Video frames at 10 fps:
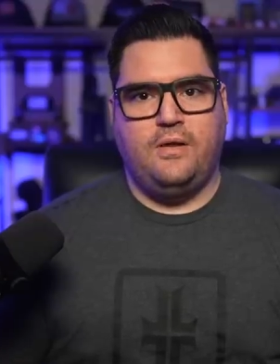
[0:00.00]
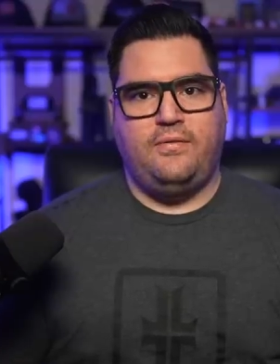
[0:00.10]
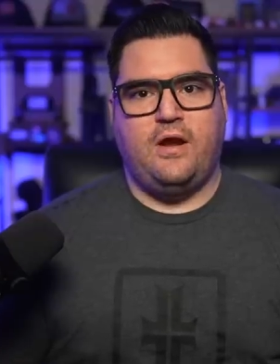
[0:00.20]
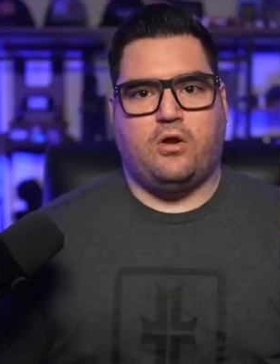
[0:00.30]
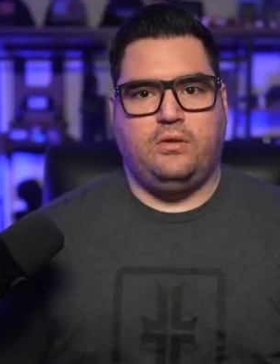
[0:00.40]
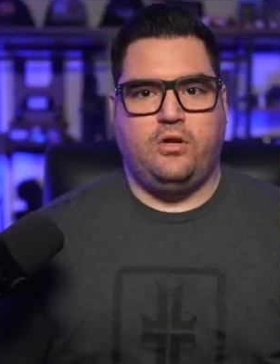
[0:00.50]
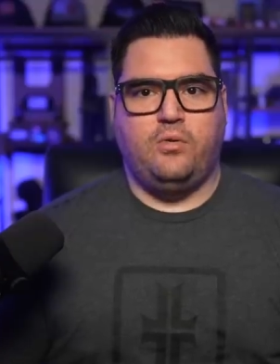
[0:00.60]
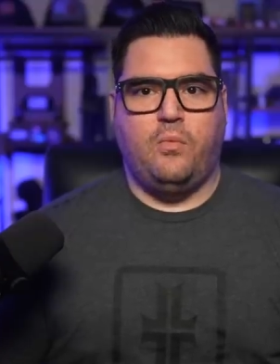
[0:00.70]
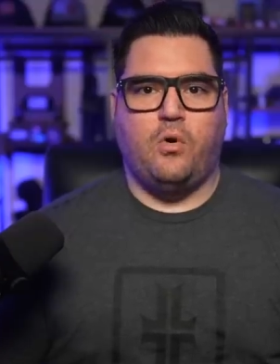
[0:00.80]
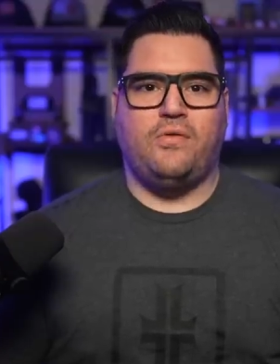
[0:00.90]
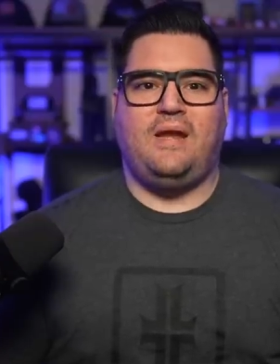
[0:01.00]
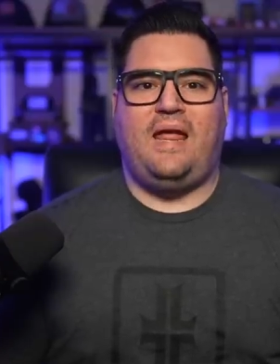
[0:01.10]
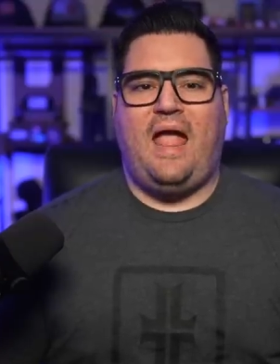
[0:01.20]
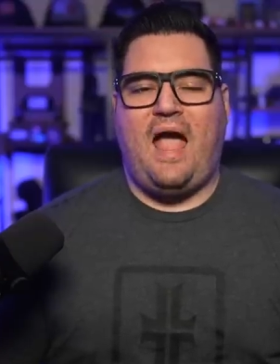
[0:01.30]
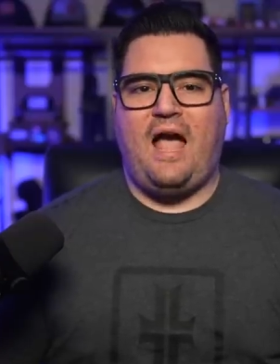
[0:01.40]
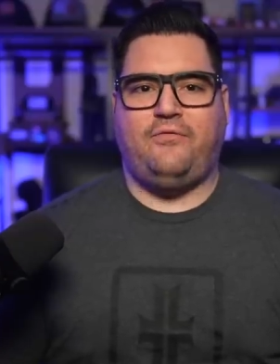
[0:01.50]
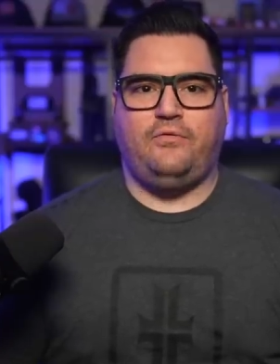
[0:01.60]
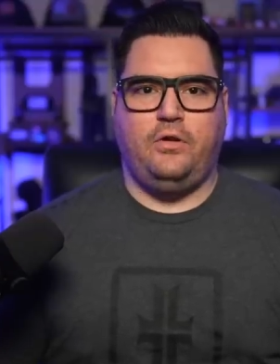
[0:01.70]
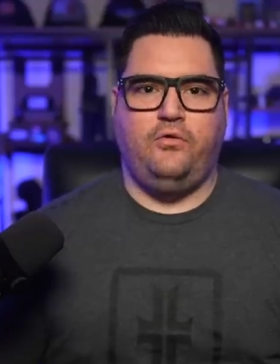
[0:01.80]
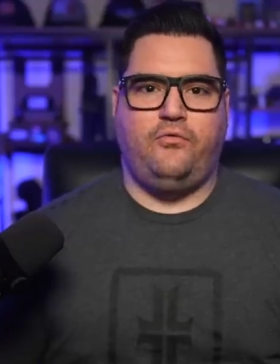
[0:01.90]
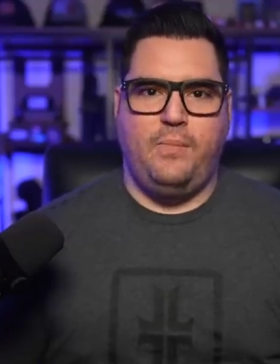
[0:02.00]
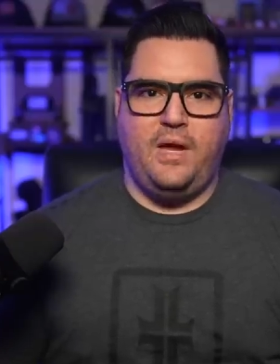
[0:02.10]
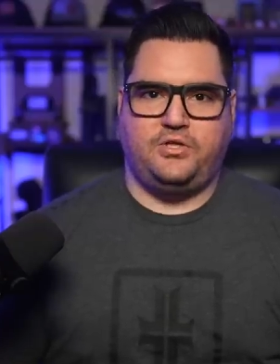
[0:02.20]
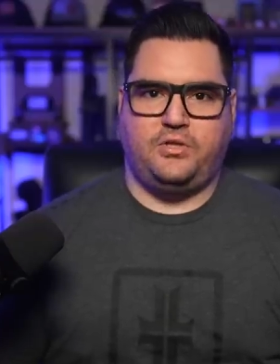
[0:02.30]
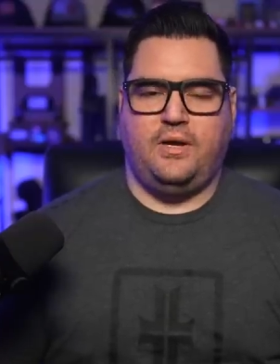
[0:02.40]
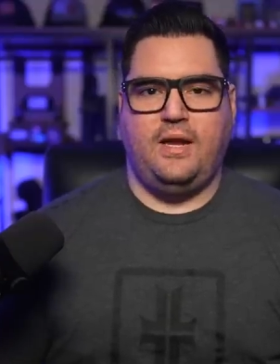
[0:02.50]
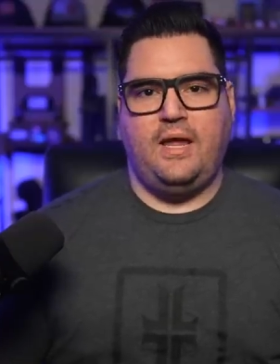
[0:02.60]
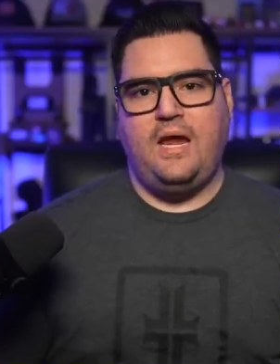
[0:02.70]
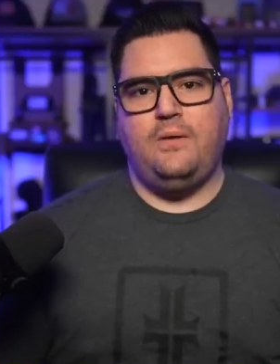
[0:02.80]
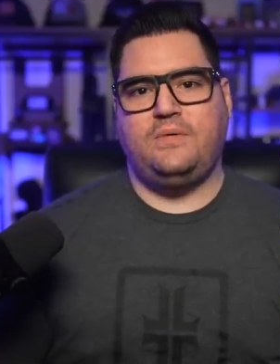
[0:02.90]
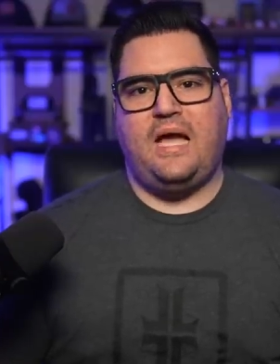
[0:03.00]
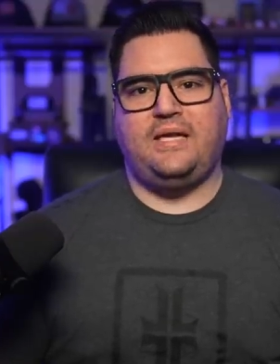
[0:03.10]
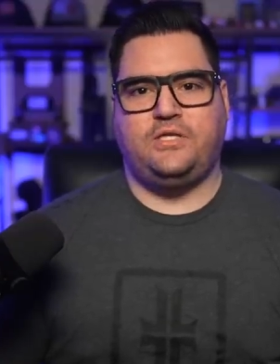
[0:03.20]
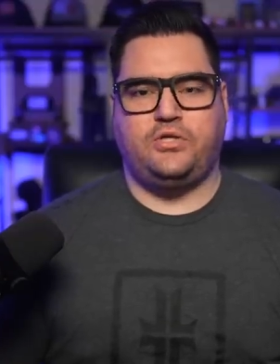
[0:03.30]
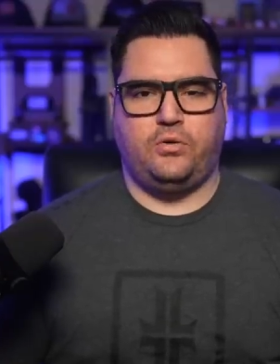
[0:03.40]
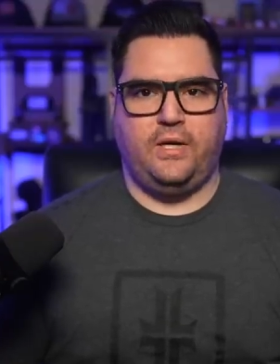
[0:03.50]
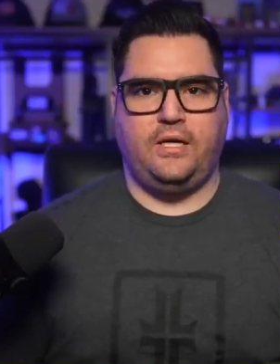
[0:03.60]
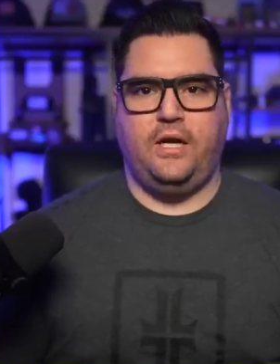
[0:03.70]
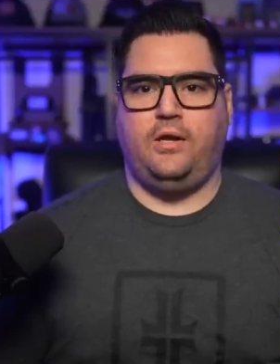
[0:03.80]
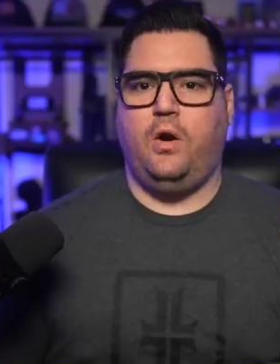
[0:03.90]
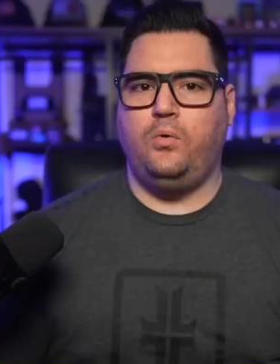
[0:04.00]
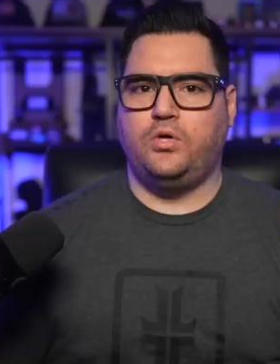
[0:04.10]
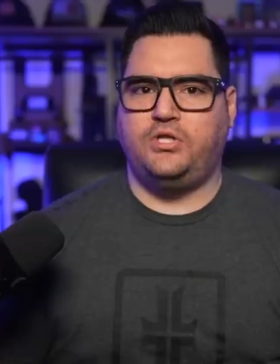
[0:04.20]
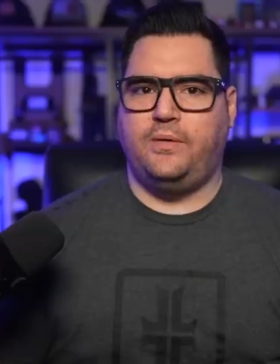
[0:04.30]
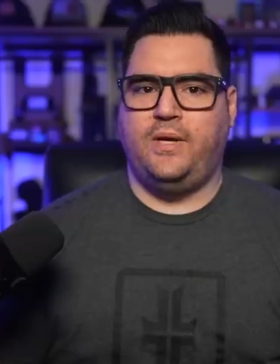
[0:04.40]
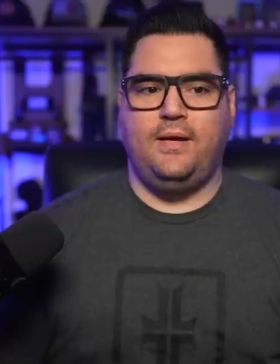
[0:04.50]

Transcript: They are little more than a half-loaf measure aimed at deterring gun ownership.